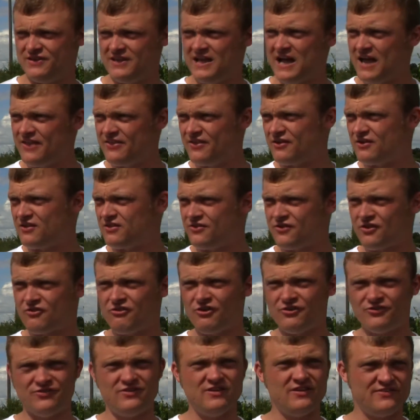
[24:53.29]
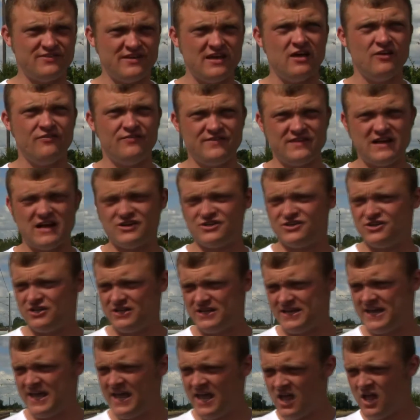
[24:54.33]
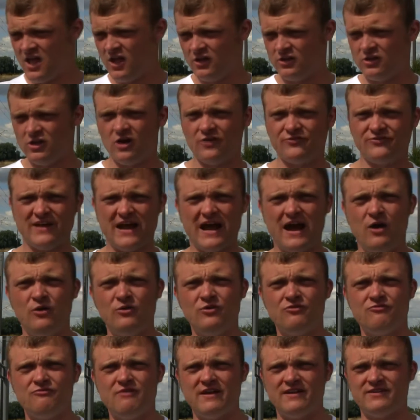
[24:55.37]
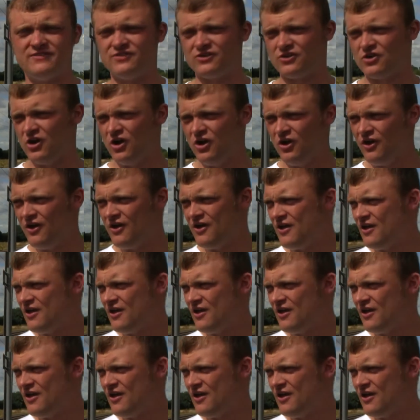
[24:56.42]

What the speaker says: Now the crossing itself is actually locked down and ready to go.